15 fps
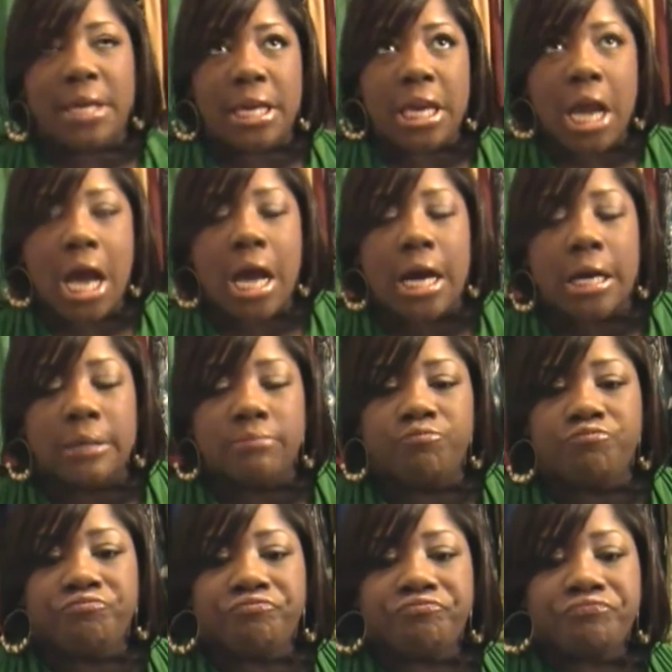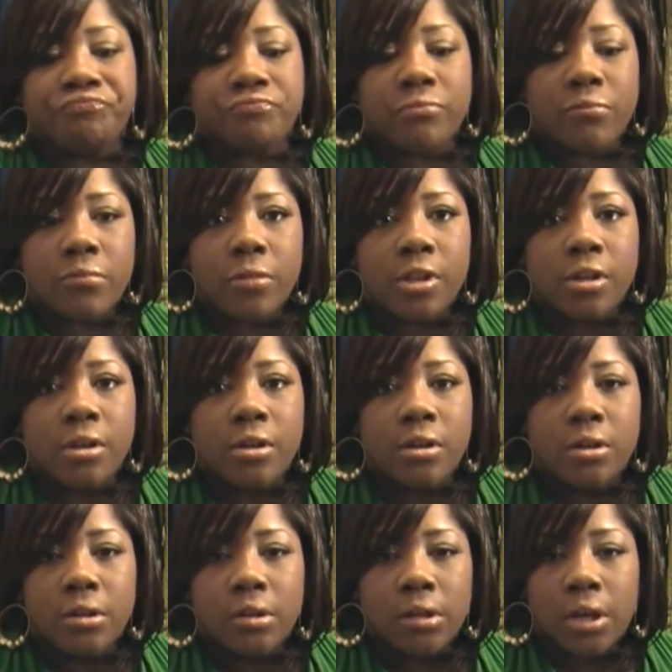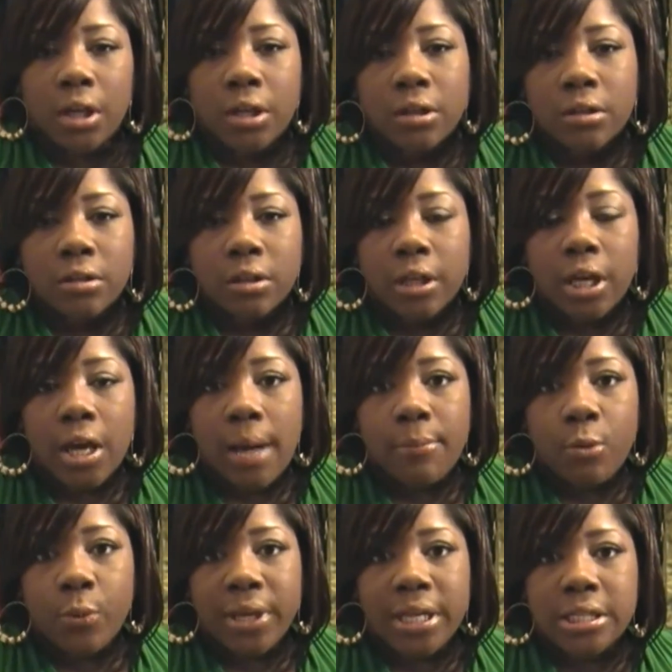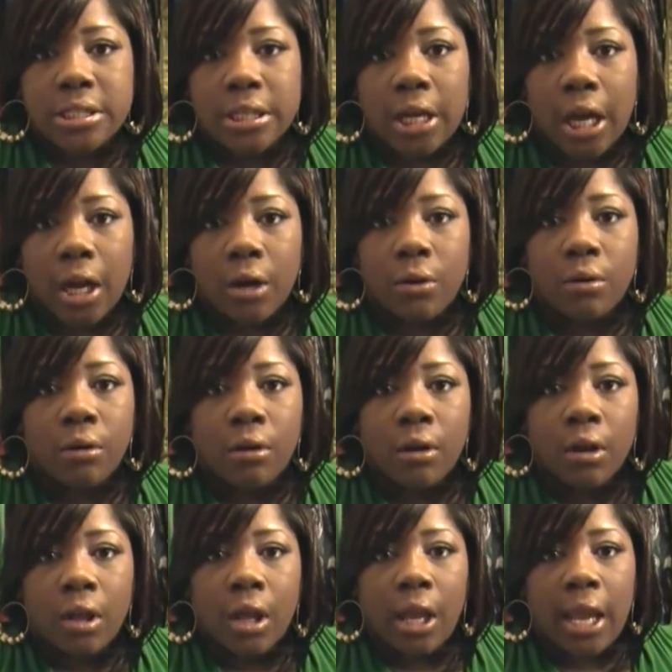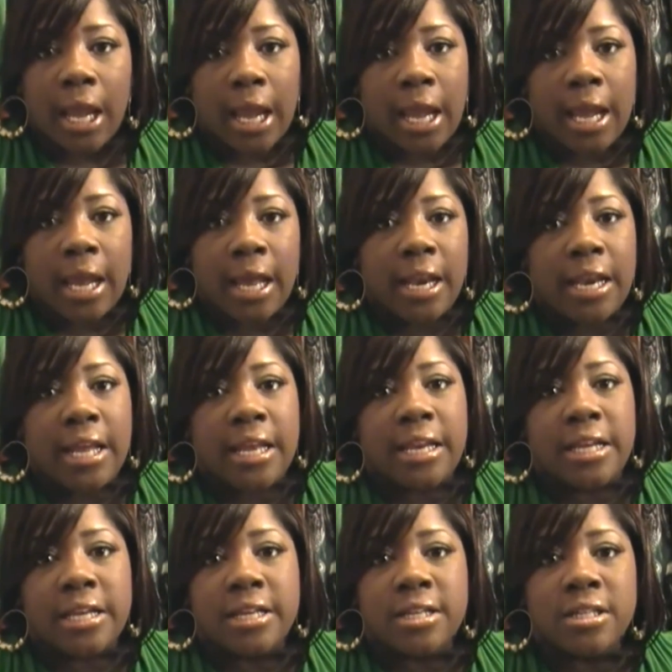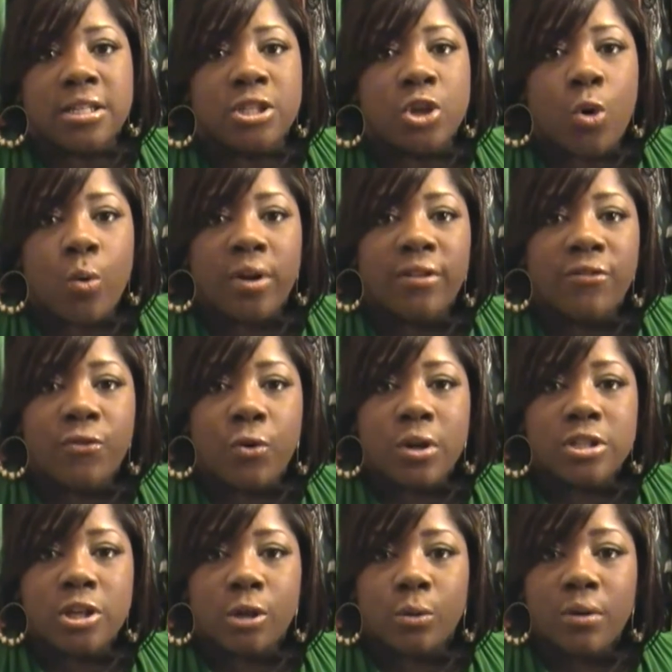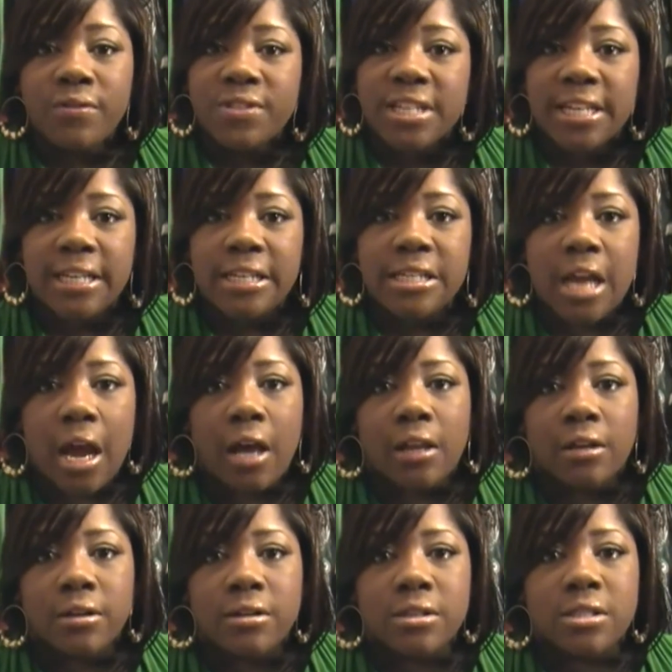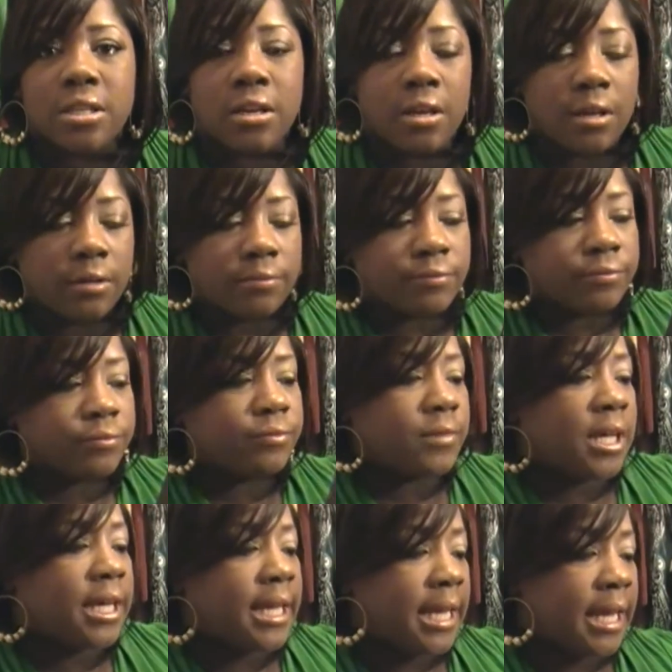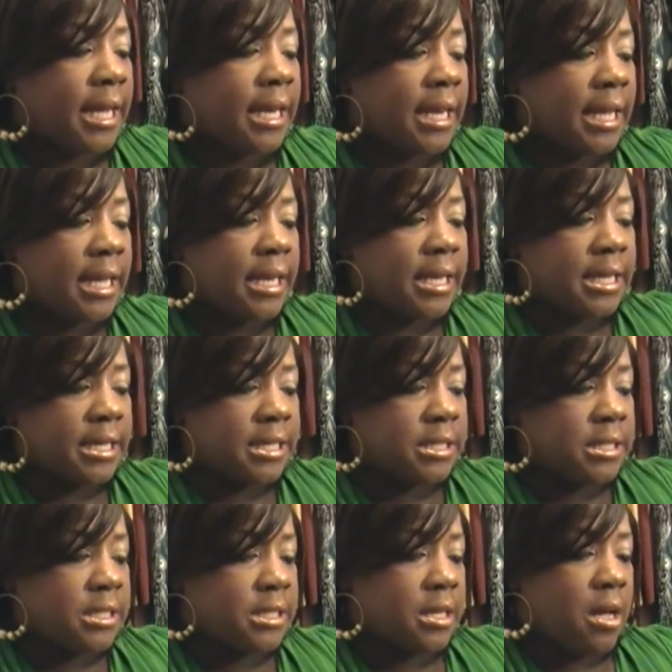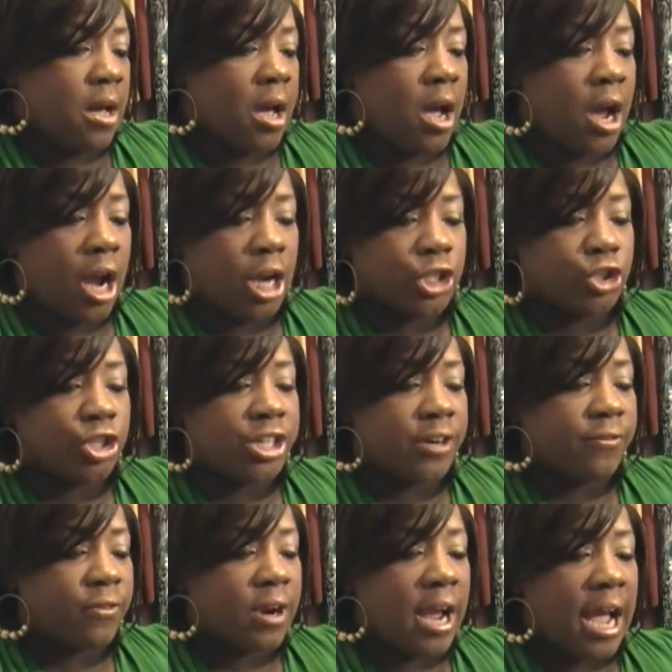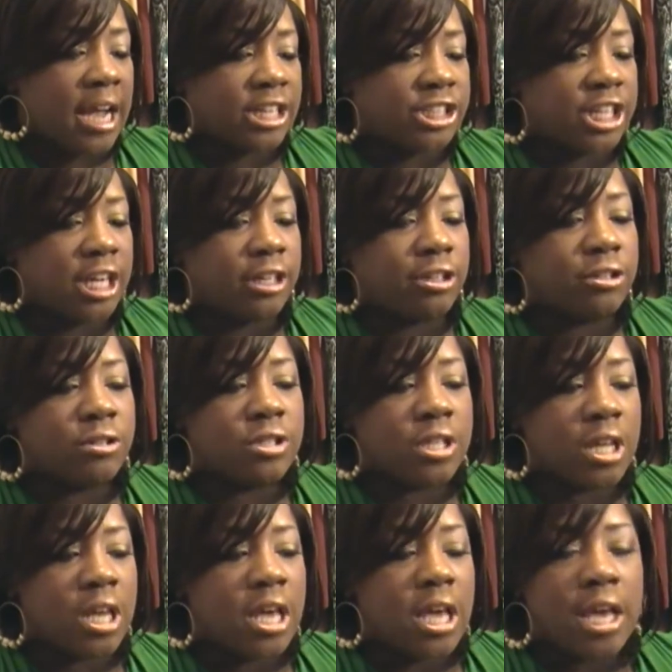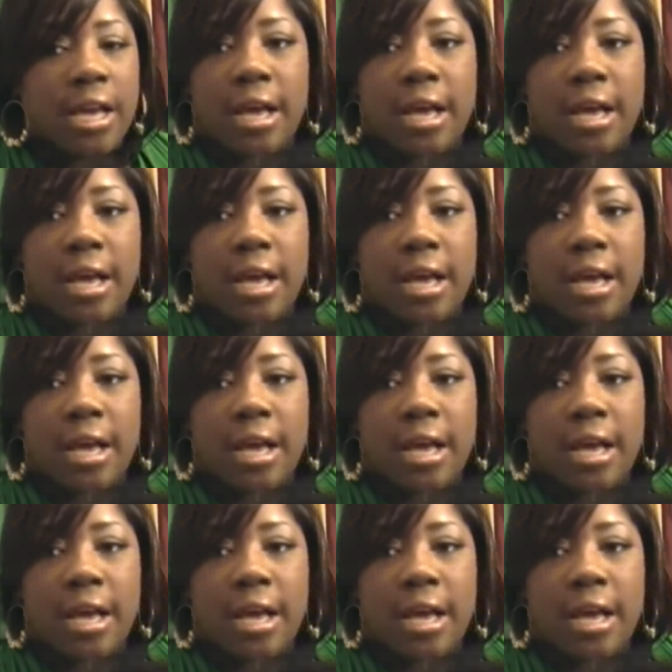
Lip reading: maybe I don't know, like a couple weeks ago, and it is going for a total of $10. Again, it is 100 different eyeshadows.